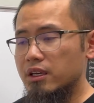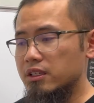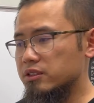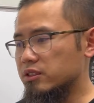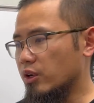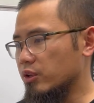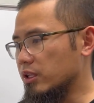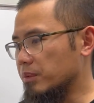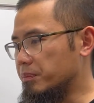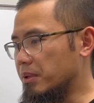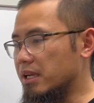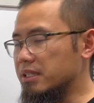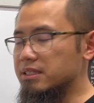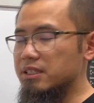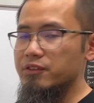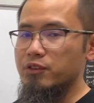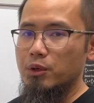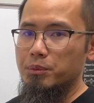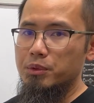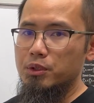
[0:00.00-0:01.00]
So the best
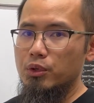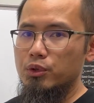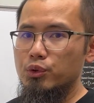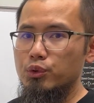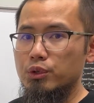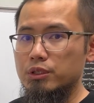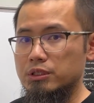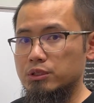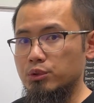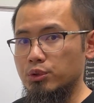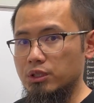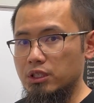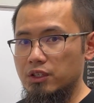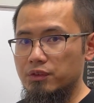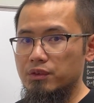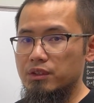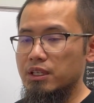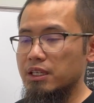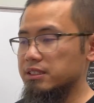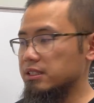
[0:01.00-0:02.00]
thing for me to do is to give
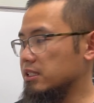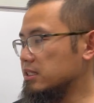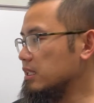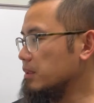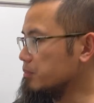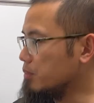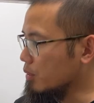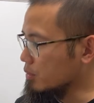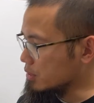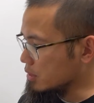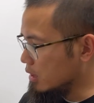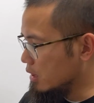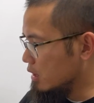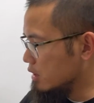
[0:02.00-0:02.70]
you guys examples.